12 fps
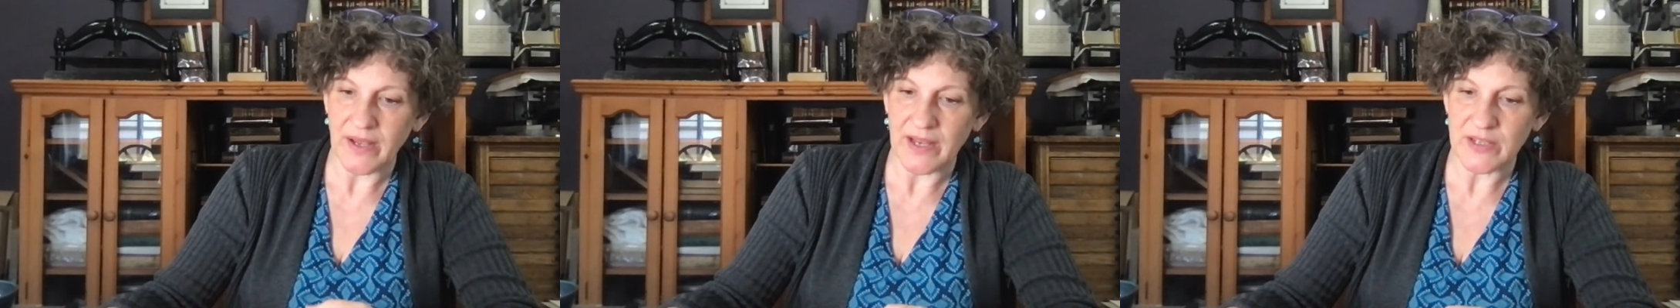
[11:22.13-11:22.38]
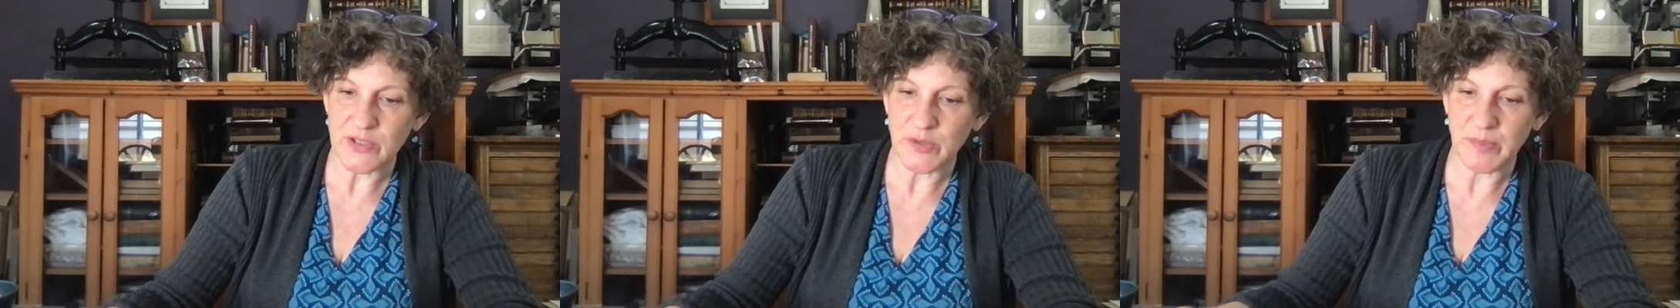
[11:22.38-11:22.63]

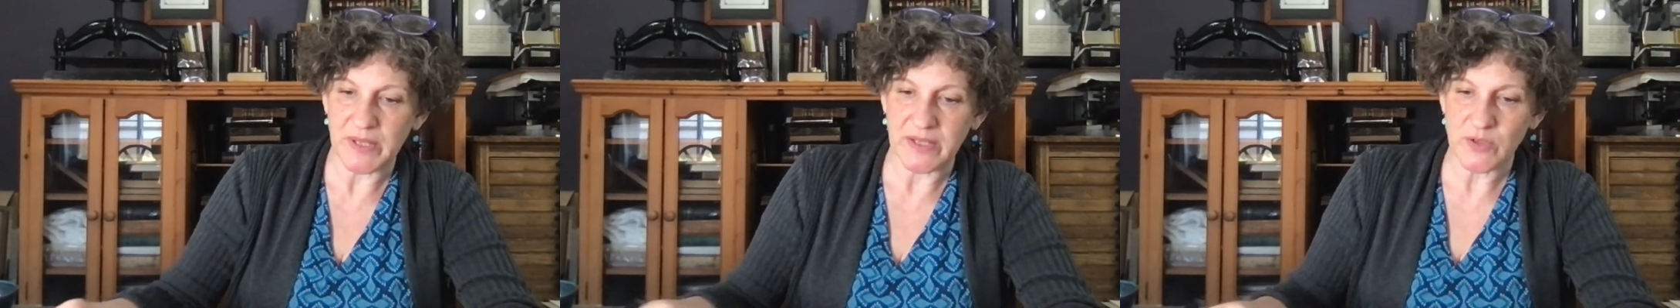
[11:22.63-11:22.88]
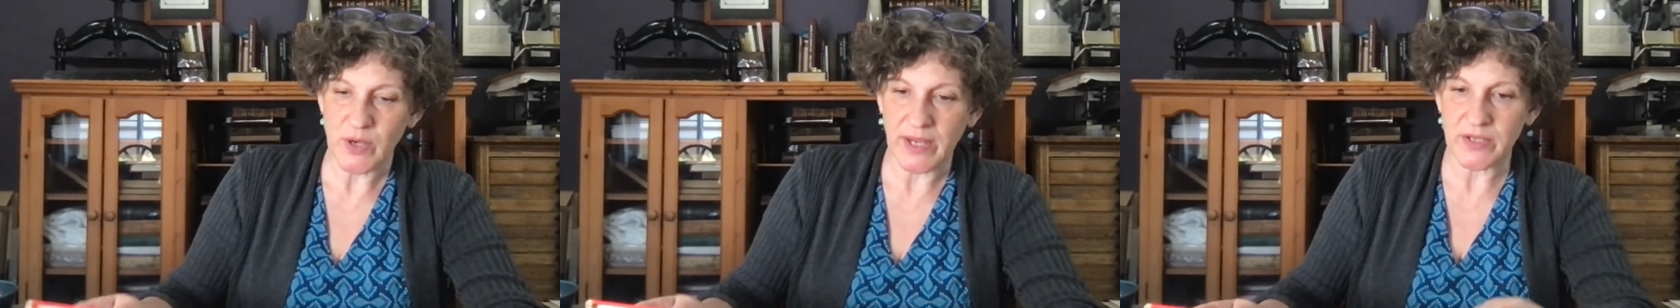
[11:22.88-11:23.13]
I should be
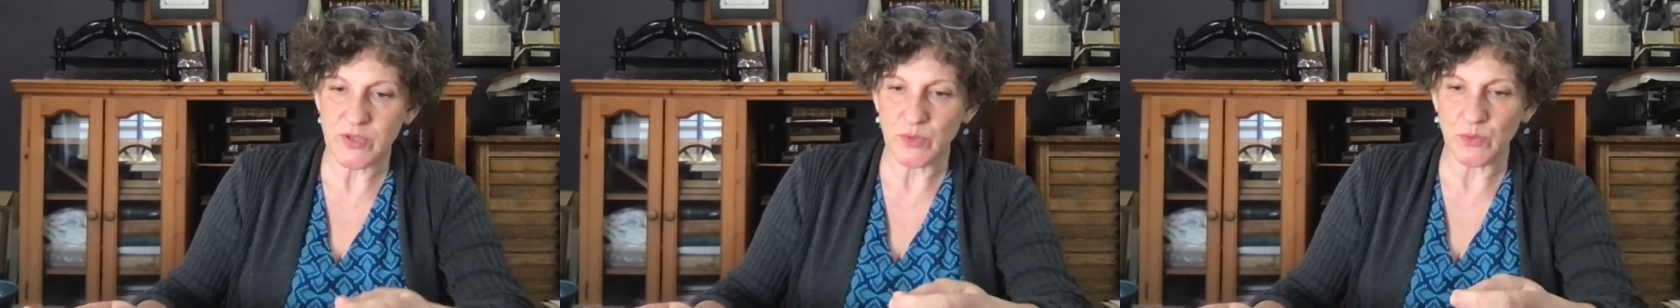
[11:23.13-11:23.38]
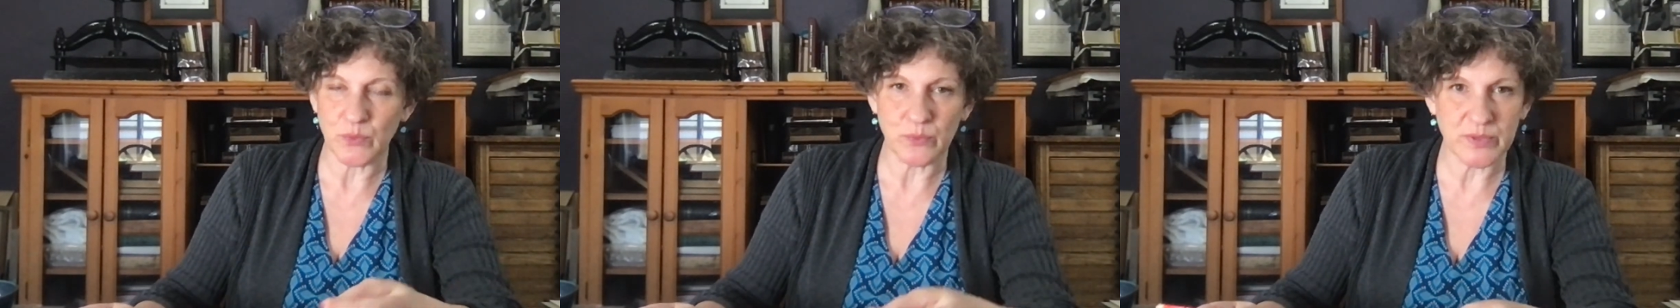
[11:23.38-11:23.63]
trying
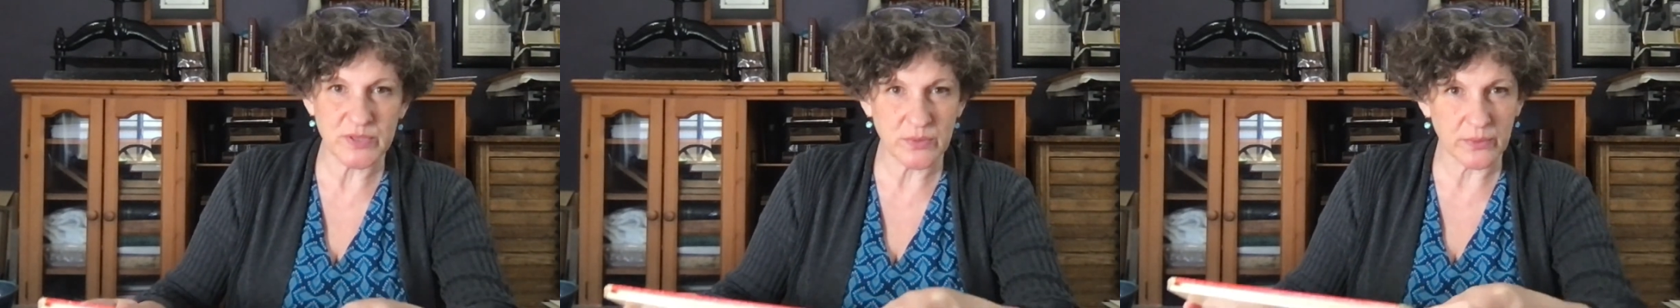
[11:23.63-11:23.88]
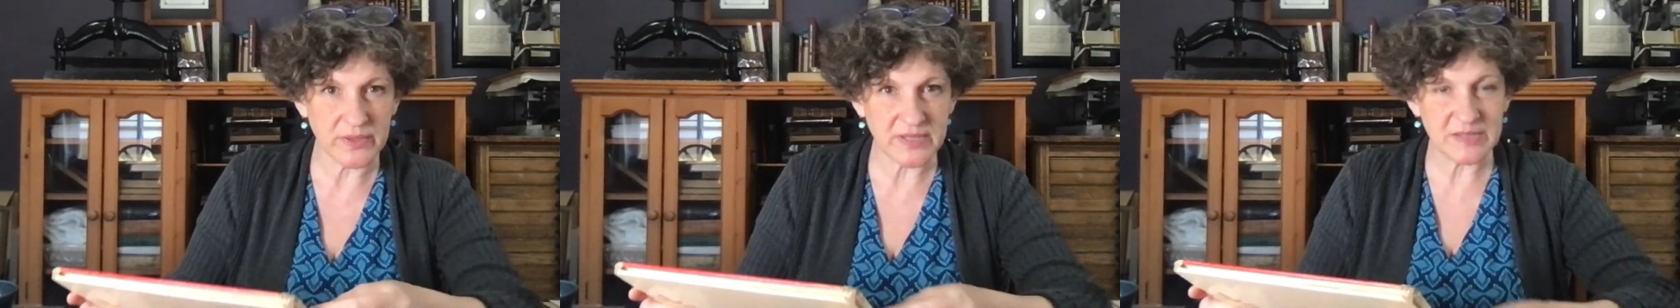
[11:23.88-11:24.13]
to
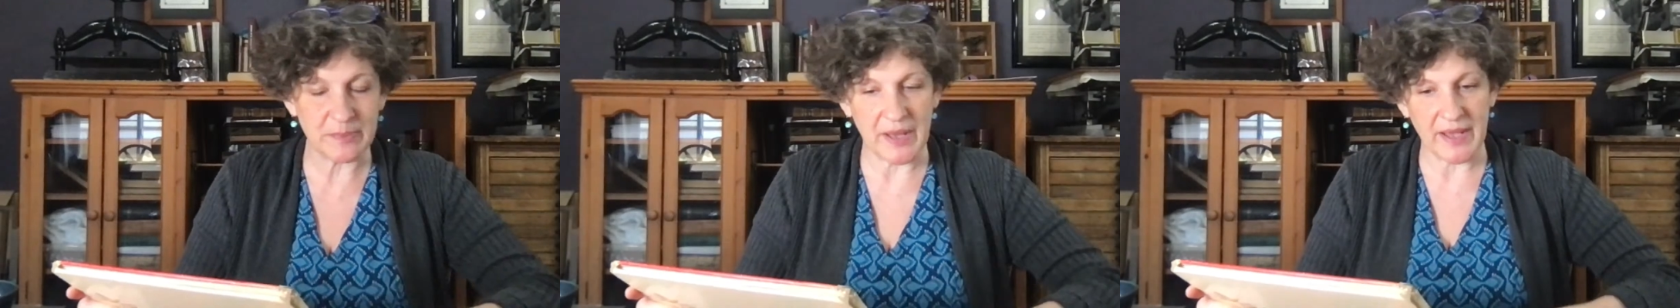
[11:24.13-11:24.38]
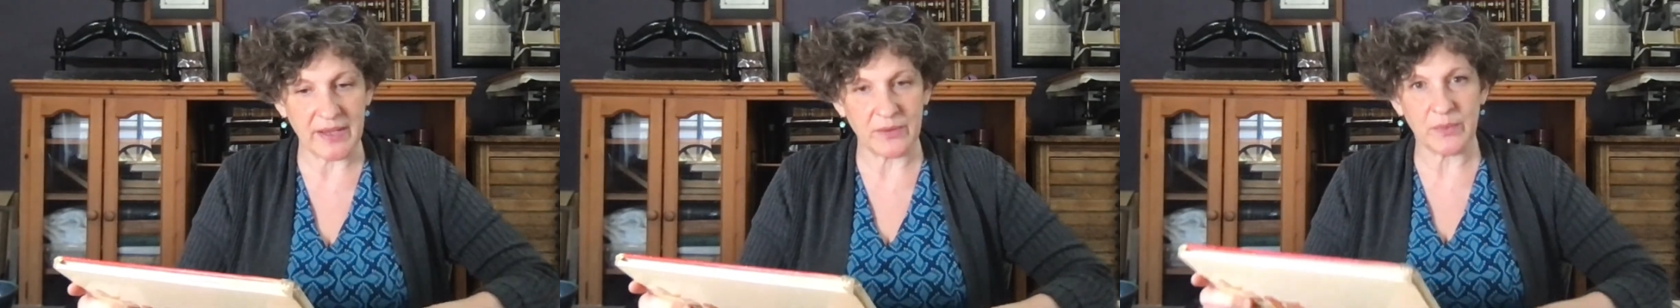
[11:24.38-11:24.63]
restore the
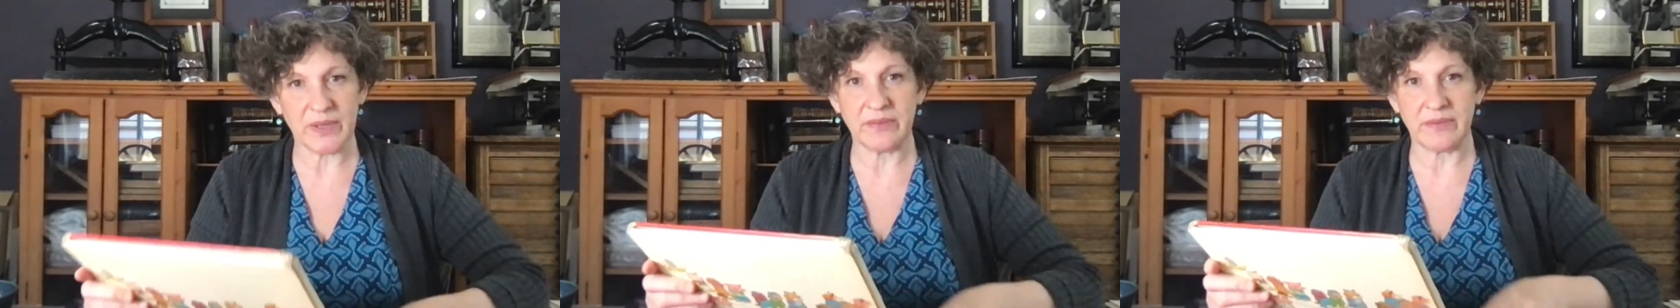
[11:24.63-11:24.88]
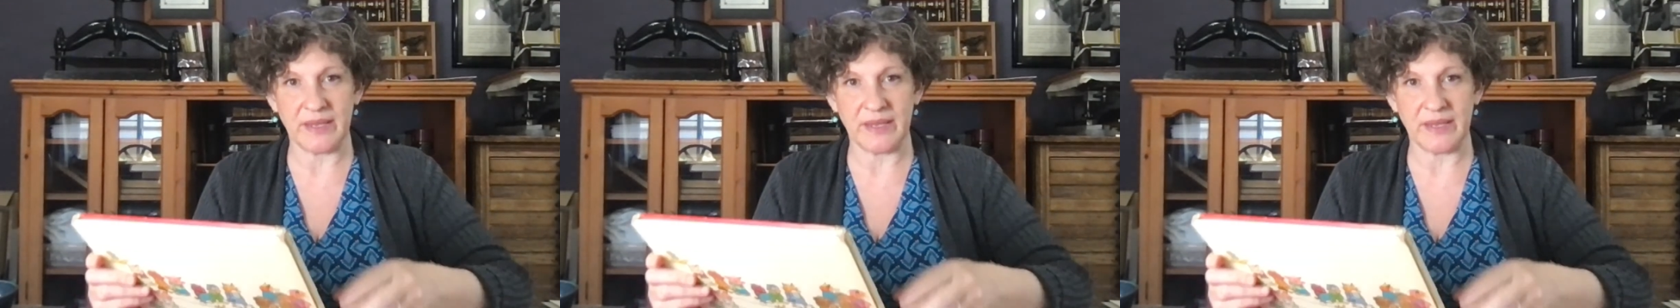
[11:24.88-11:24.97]
spine with